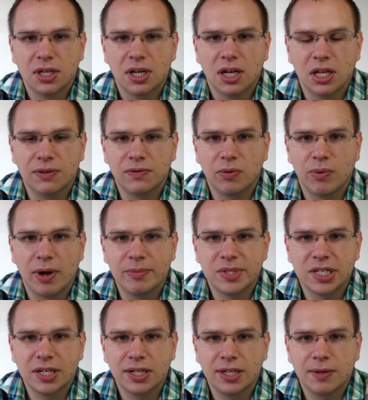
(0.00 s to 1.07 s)
of the
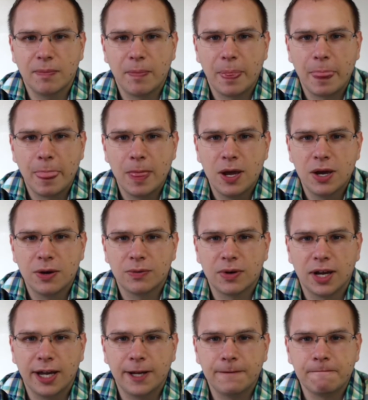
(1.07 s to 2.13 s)
website,
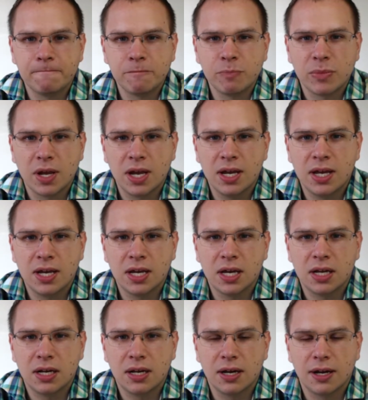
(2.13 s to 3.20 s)
right?
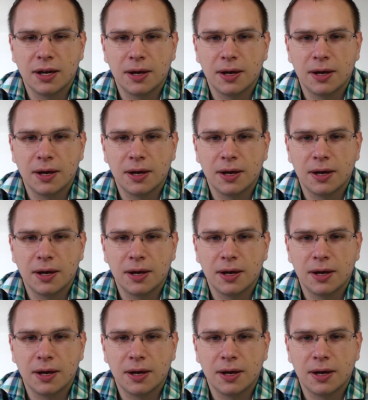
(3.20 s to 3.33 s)
And